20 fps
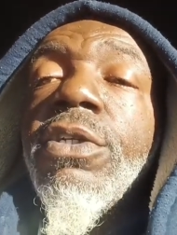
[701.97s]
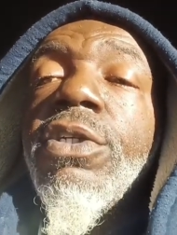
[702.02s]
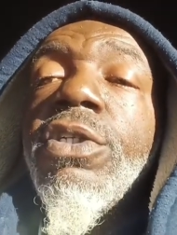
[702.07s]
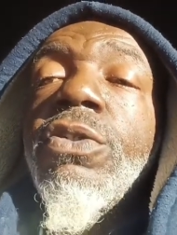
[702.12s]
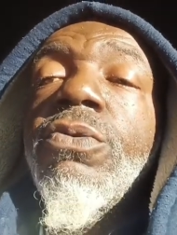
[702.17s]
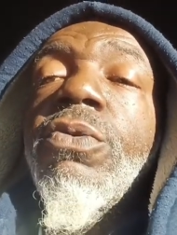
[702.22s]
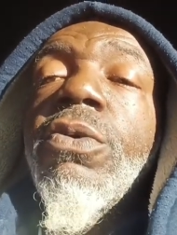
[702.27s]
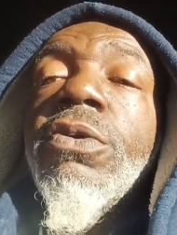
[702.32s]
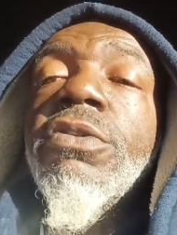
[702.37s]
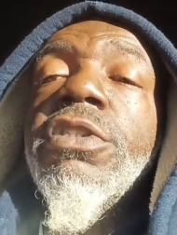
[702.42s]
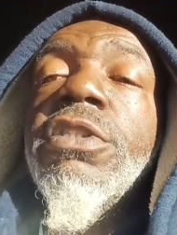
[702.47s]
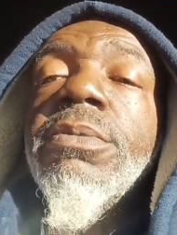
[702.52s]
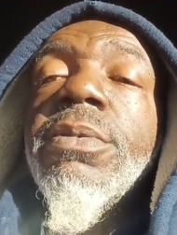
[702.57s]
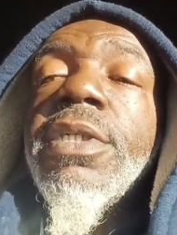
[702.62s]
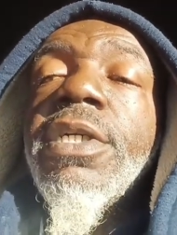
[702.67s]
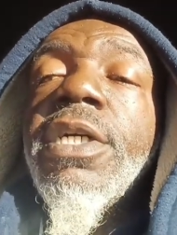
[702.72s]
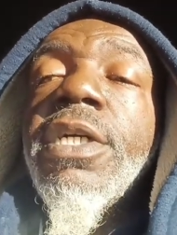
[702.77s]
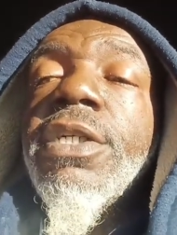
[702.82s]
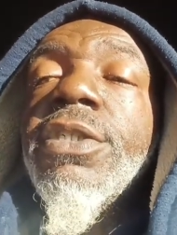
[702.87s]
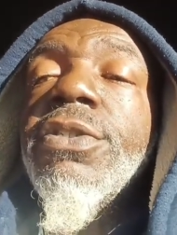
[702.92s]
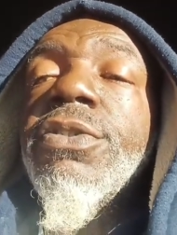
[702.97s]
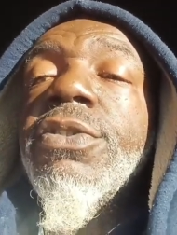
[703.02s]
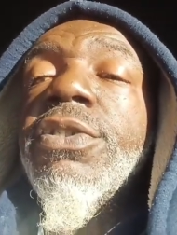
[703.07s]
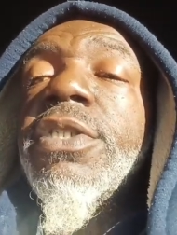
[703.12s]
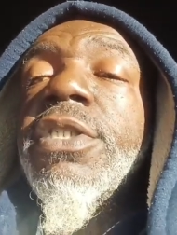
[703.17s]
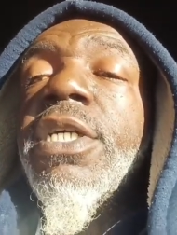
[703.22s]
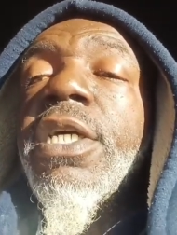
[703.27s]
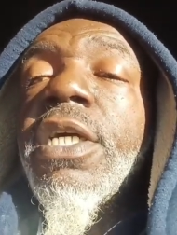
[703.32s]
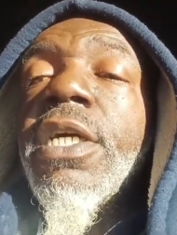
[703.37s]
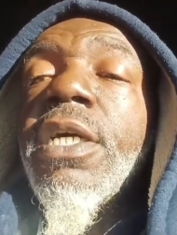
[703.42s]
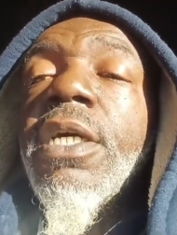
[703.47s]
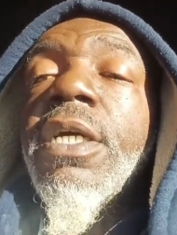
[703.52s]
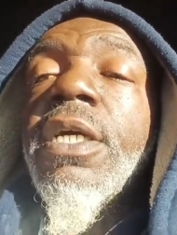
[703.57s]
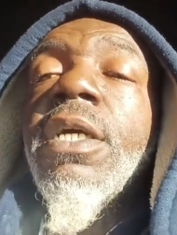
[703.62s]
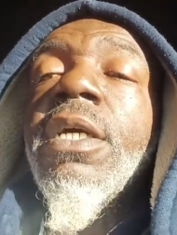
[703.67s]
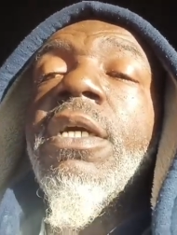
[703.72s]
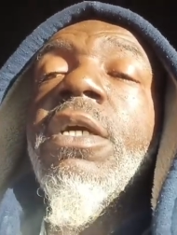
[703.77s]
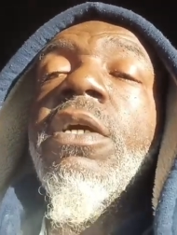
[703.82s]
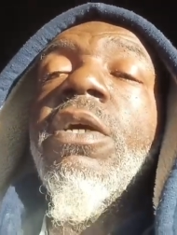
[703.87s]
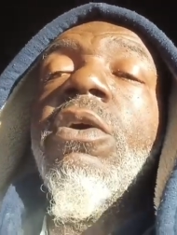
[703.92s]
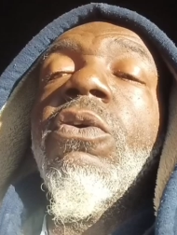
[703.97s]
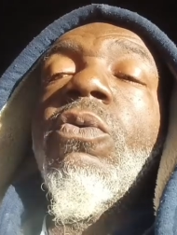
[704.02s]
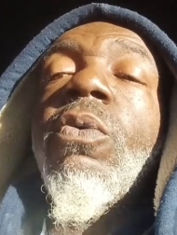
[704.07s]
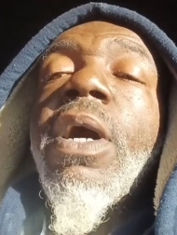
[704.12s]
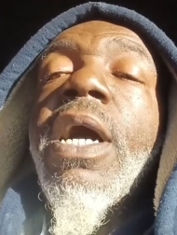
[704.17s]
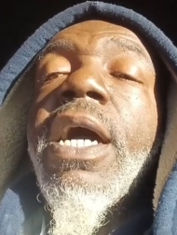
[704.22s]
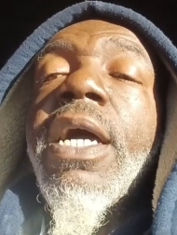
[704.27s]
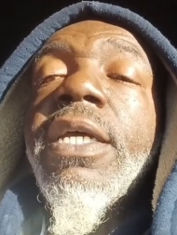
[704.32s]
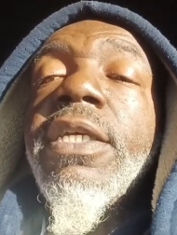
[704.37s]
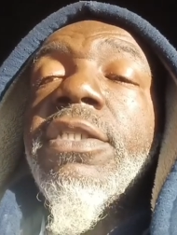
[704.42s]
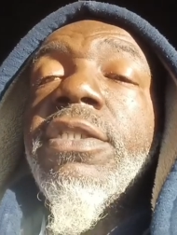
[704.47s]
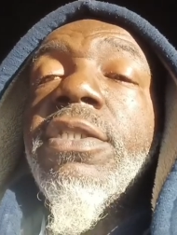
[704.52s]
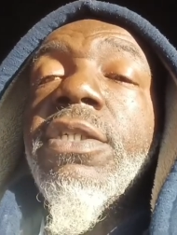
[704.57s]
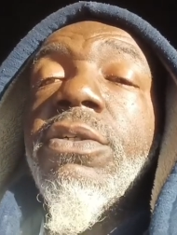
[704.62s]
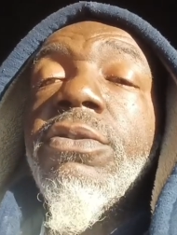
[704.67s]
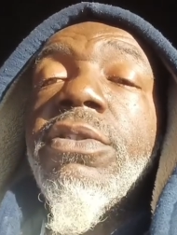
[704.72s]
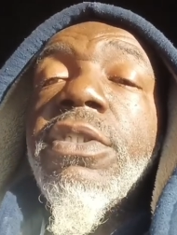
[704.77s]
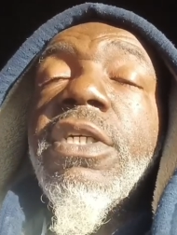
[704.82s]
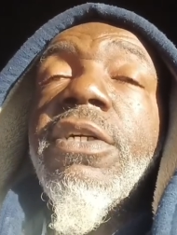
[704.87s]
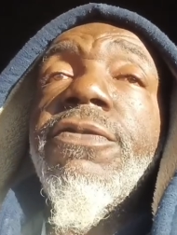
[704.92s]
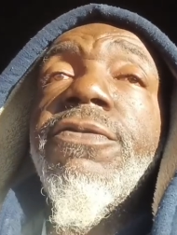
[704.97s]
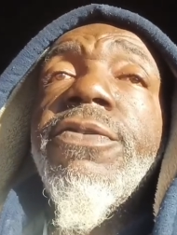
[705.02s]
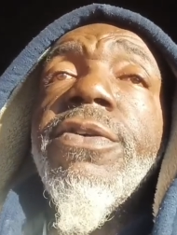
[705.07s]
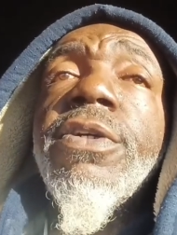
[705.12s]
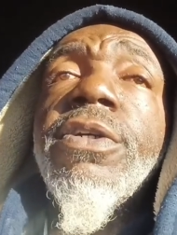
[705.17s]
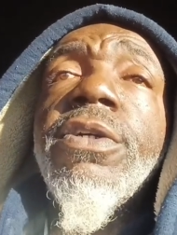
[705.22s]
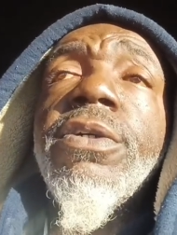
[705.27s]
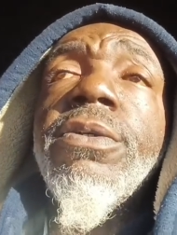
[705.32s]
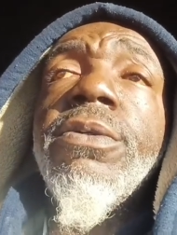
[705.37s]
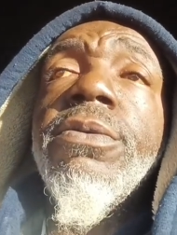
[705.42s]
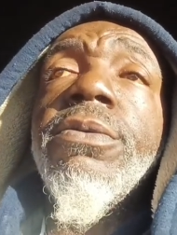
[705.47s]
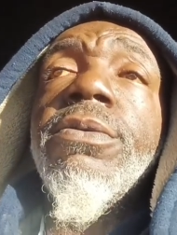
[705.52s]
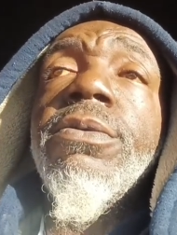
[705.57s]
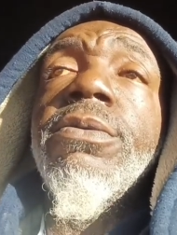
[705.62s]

You want them to understand why it's so difficult.